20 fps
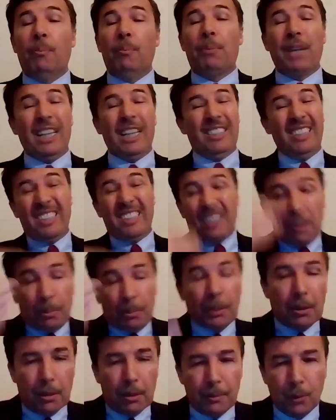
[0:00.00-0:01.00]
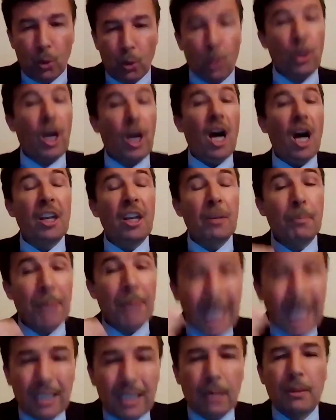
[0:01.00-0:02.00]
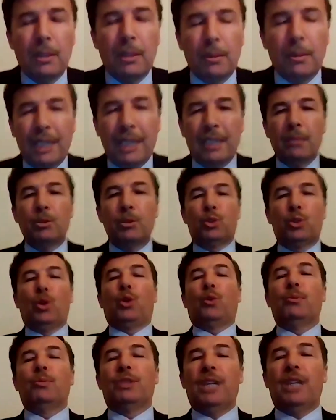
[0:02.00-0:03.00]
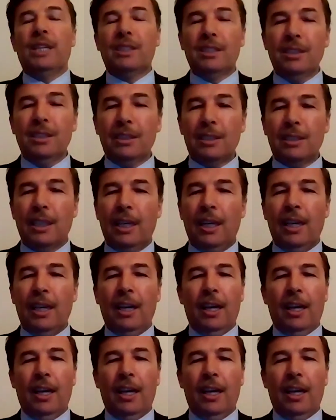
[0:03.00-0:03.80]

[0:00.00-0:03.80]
predictable or unpredictable circumstances,